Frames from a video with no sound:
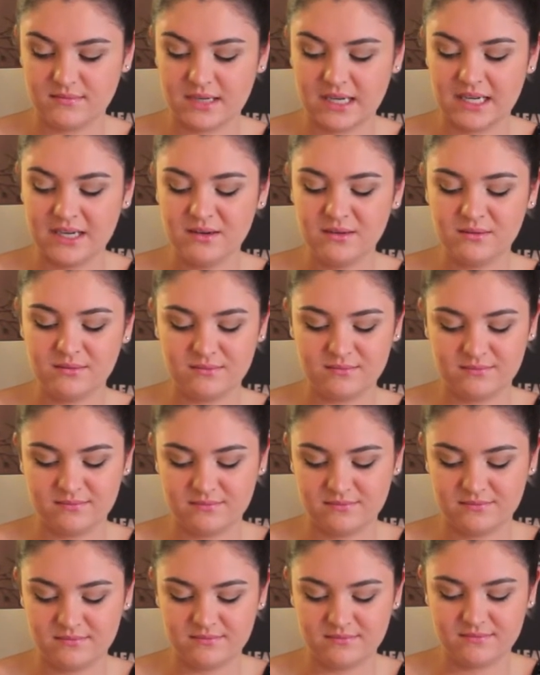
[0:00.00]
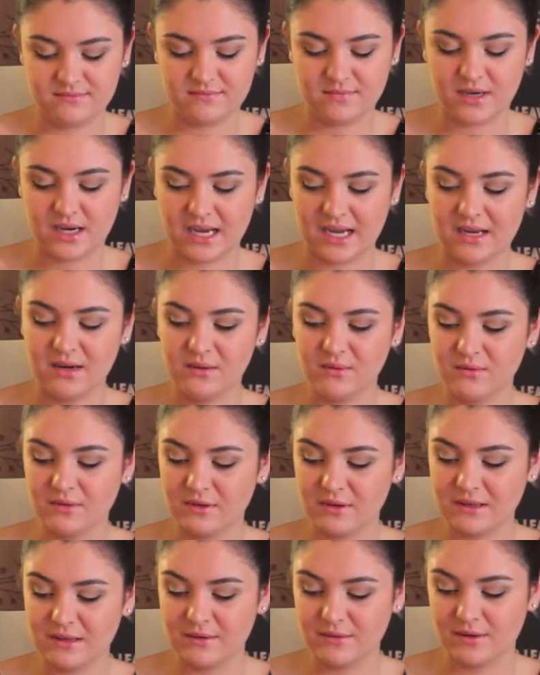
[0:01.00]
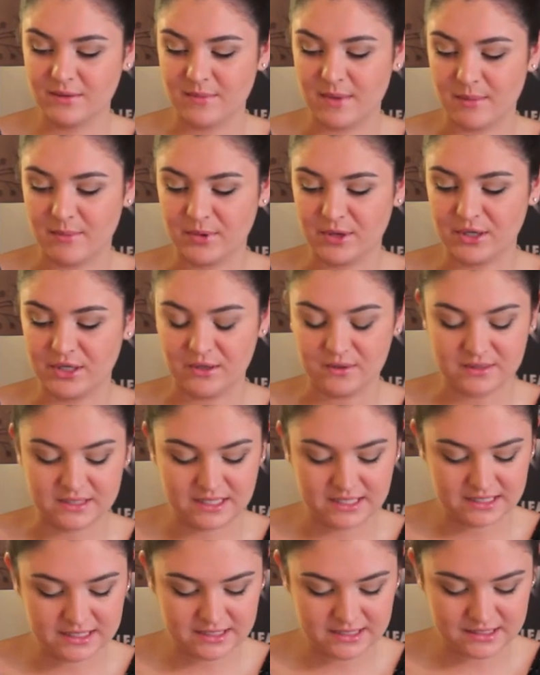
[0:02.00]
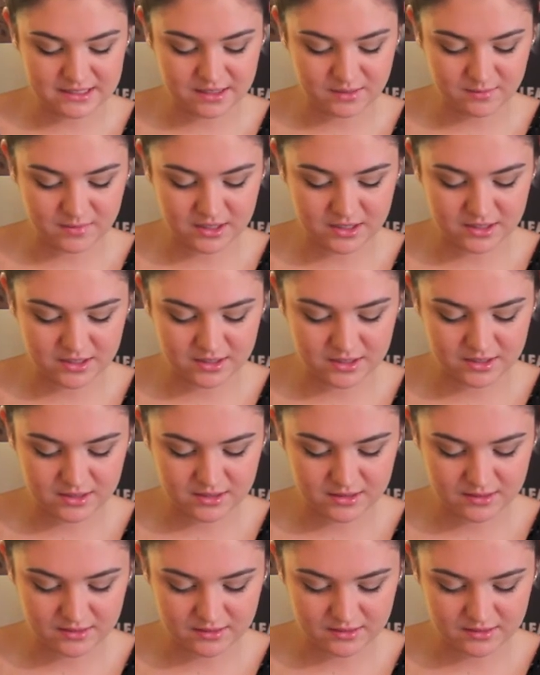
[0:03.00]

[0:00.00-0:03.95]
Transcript: I don't, I don't really remember using this too much.